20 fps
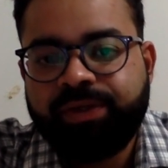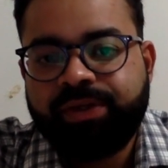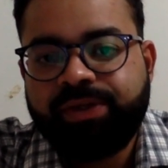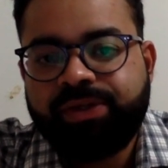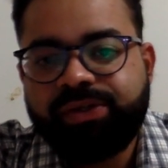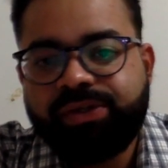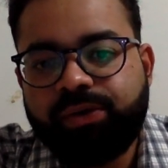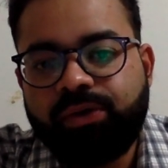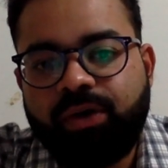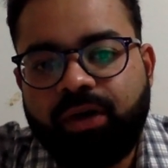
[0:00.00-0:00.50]

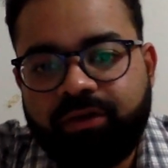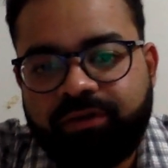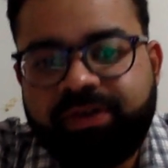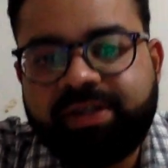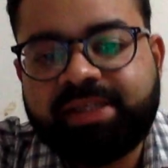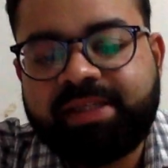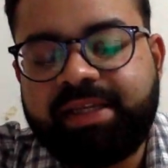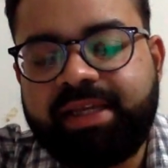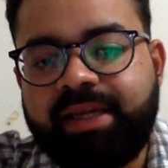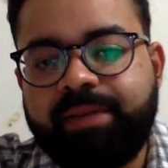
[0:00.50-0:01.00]
So
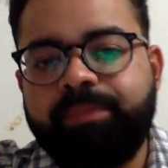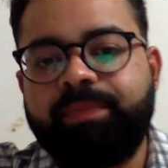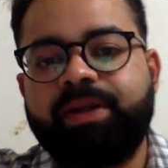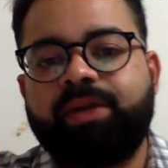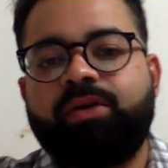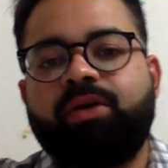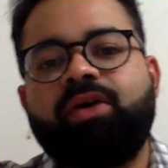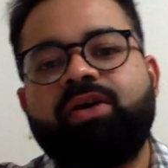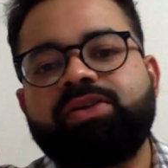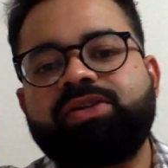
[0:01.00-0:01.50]
obviously,
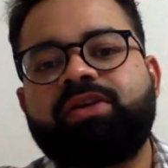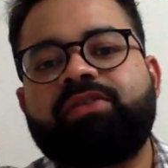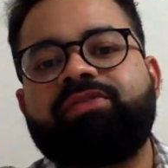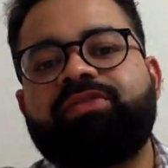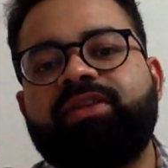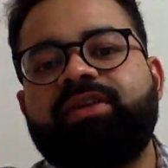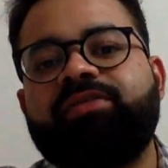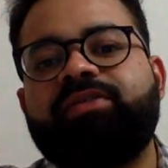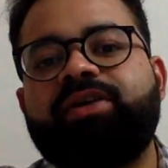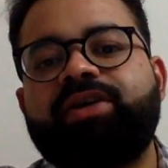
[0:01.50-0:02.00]
because
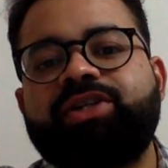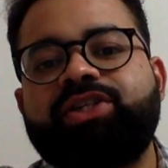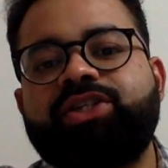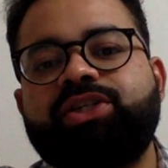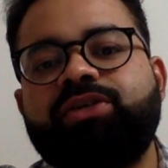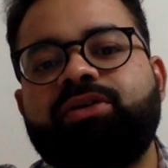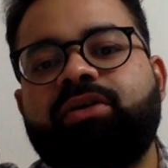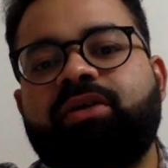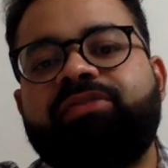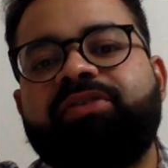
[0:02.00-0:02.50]
of the
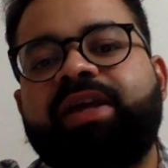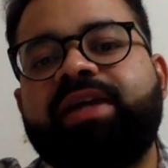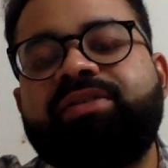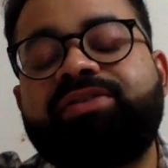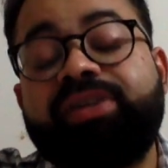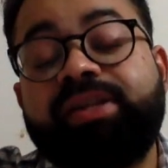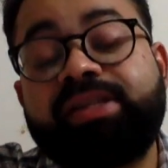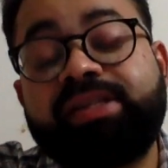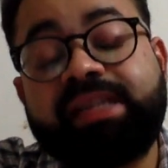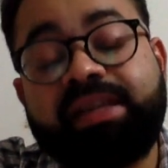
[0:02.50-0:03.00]
virtue of
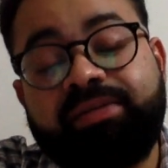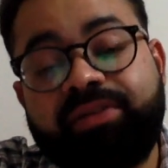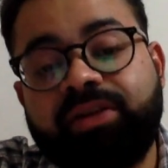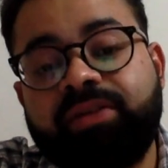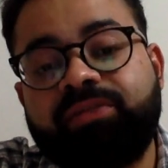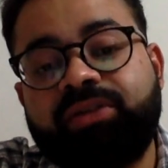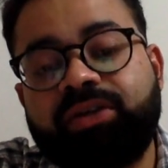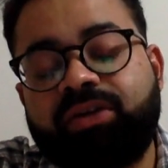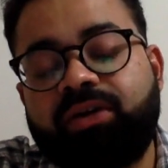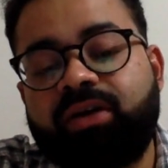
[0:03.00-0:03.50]
entry 7
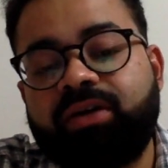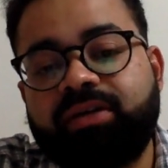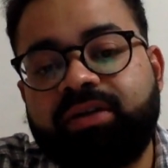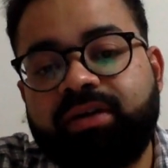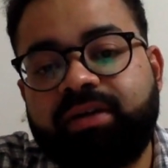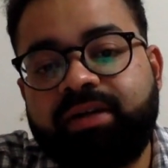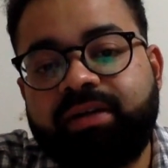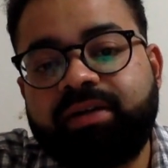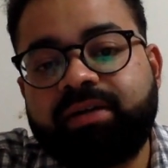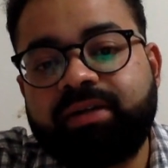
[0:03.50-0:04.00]
of the
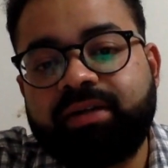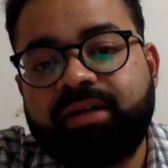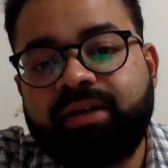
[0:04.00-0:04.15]
concurrent